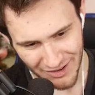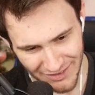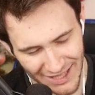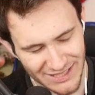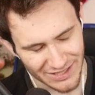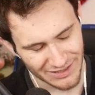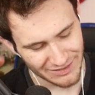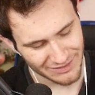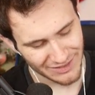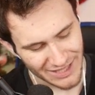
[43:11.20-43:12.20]
nice
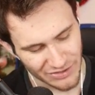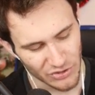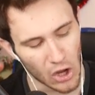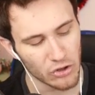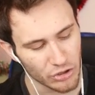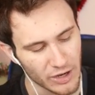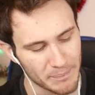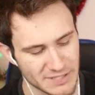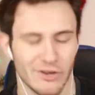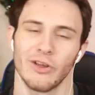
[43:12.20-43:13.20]
longer
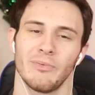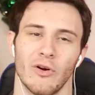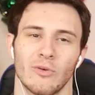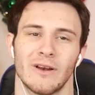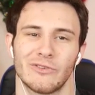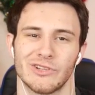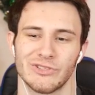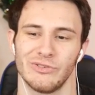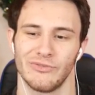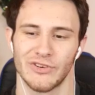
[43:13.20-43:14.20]
episode of Pokemon
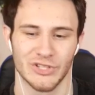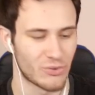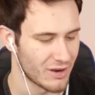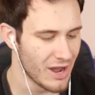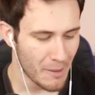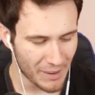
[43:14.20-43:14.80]
Crystal, for sure.